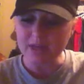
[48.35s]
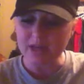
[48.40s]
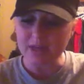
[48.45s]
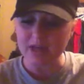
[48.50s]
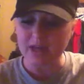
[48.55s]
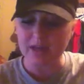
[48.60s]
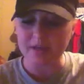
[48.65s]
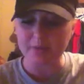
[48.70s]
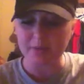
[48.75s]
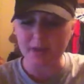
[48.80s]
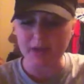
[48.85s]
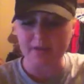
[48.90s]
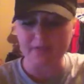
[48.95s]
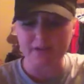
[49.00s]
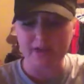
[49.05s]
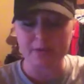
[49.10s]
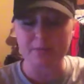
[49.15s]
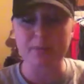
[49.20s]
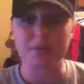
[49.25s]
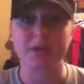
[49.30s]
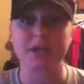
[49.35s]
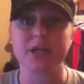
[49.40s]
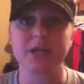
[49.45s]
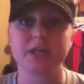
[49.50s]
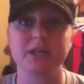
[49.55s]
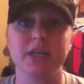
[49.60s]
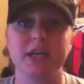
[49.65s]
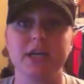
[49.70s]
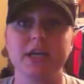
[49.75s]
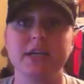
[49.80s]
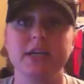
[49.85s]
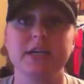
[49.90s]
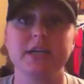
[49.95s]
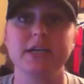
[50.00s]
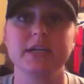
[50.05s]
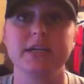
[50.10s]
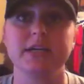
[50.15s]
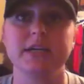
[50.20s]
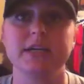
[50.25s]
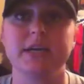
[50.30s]
I've had pretty good luck
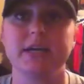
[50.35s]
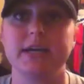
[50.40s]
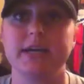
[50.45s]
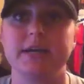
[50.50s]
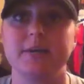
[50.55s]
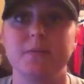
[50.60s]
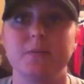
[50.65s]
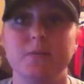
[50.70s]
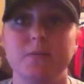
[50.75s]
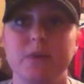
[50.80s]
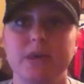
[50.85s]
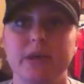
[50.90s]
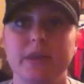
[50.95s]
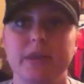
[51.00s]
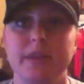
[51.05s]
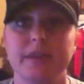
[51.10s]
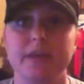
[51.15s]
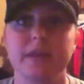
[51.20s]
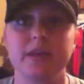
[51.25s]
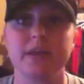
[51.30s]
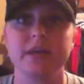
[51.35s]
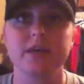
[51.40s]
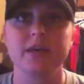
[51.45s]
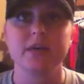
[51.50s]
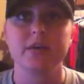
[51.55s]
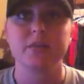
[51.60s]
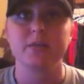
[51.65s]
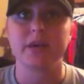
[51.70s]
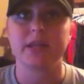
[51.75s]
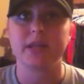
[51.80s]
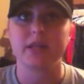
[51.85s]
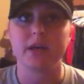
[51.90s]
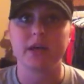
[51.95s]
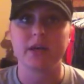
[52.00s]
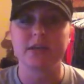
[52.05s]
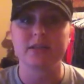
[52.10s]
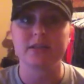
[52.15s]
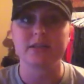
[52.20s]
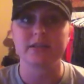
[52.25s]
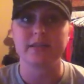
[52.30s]
with weight
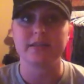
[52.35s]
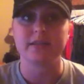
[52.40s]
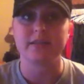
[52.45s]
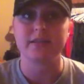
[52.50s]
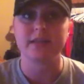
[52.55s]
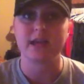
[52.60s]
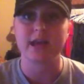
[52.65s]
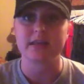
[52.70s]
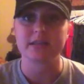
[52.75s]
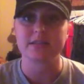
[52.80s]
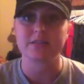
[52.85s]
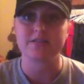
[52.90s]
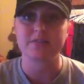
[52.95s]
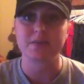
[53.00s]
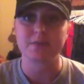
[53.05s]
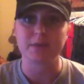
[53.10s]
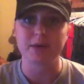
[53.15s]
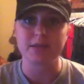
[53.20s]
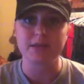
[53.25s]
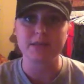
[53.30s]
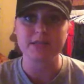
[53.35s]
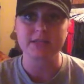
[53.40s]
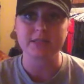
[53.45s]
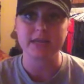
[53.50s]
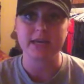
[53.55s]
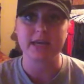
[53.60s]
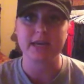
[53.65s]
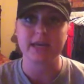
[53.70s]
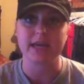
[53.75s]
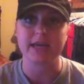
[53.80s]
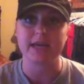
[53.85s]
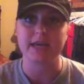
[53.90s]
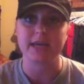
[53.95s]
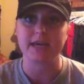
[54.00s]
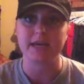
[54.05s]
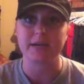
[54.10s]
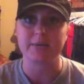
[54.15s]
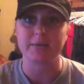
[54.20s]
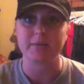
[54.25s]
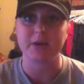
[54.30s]
loss in the last few months, and
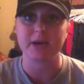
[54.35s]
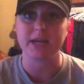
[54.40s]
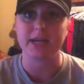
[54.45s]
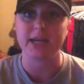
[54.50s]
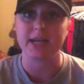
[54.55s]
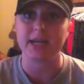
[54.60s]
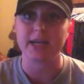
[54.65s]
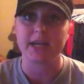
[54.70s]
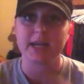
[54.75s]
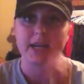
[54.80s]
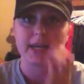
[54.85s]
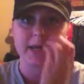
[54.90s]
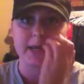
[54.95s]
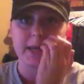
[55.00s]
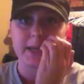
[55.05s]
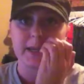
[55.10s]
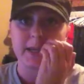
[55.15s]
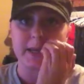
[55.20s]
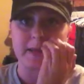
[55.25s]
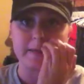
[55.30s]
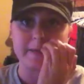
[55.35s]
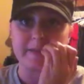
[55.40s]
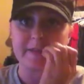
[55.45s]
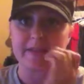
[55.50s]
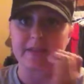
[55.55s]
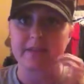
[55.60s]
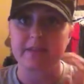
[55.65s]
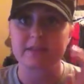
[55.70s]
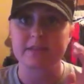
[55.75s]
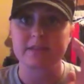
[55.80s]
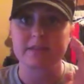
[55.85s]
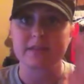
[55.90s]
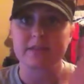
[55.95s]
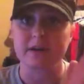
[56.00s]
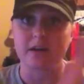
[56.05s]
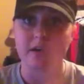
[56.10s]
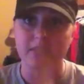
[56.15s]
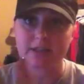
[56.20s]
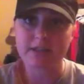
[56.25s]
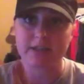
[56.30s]
I am ready now that
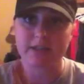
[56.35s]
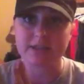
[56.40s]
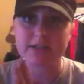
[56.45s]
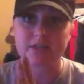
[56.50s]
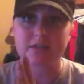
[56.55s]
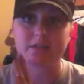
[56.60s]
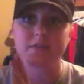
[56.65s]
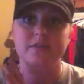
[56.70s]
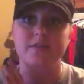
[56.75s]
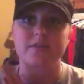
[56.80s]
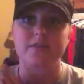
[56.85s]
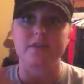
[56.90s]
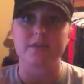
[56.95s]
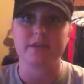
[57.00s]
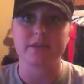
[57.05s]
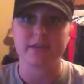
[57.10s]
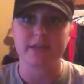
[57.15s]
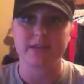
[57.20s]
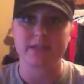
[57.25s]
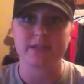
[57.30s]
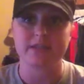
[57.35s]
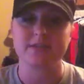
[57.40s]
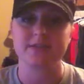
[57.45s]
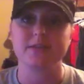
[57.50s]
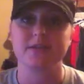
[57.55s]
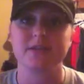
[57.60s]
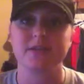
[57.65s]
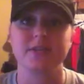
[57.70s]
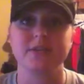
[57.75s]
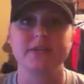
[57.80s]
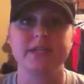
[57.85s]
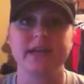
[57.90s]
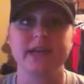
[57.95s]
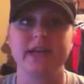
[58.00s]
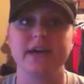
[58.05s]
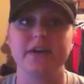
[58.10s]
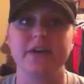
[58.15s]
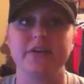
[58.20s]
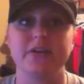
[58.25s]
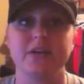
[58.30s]
the holidays are over and things have slowed
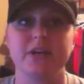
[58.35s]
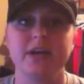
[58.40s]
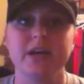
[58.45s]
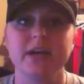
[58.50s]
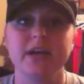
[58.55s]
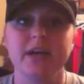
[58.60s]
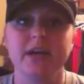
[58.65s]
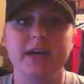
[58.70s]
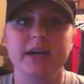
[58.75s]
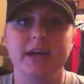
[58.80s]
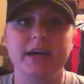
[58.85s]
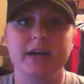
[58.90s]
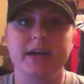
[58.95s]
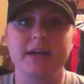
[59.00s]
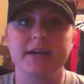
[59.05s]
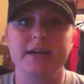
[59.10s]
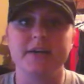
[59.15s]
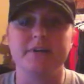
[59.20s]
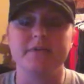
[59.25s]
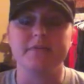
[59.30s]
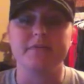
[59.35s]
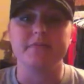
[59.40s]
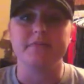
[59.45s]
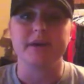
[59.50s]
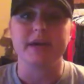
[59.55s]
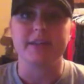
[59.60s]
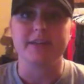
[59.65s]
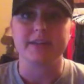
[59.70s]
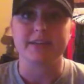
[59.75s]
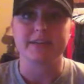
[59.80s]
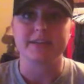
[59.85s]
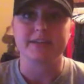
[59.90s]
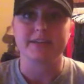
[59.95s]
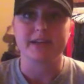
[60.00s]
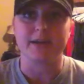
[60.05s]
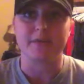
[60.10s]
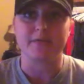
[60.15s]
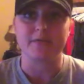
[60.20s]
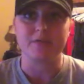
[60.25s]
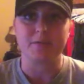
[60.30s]
down. I think it's
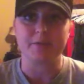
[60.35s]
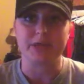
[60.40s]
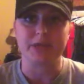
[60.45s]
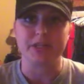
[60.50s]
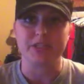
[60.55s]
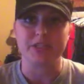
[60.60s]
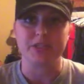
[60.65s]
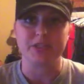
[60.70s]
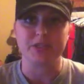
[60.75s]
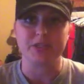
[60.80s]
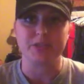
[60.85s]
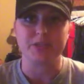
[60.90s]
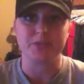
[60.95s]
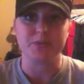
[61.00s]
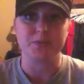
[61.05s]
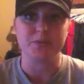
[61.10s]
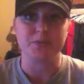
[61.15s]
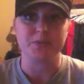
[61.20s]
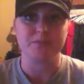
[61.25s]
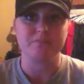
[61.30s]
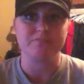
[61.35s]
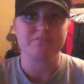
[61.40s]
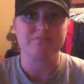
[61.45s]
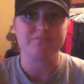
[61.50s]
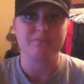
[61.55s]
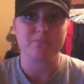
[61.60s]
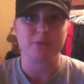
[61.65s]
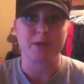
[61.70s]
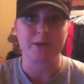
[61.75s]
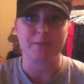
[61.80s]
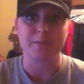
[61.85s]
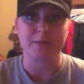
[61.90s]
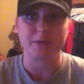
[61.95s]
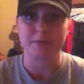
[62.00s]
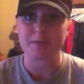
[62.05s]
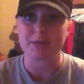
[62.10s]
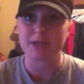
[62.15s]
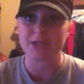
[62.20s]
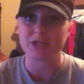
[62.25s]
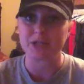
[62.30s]
time for me to ramp
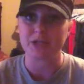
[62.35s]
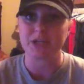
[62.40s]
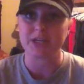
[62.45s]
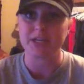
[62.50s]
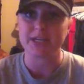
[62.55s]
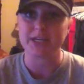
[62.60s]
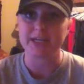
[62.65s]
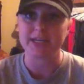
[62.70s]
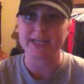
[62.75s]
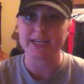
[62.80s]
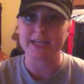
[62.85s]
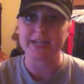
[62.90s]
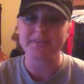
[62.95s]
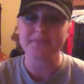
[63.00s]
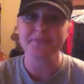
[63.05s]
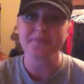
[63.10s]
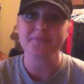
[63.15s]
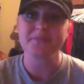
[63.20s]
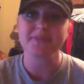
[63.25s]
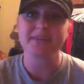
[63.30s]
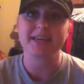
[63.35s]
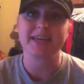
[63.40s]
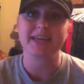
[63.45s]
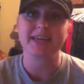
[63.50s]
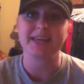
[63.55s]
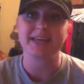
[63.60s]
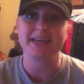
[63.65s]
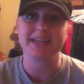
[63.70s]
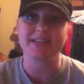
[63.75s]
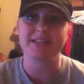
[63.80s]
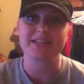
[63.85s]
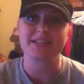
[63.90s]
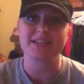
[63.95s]
up my journey again. And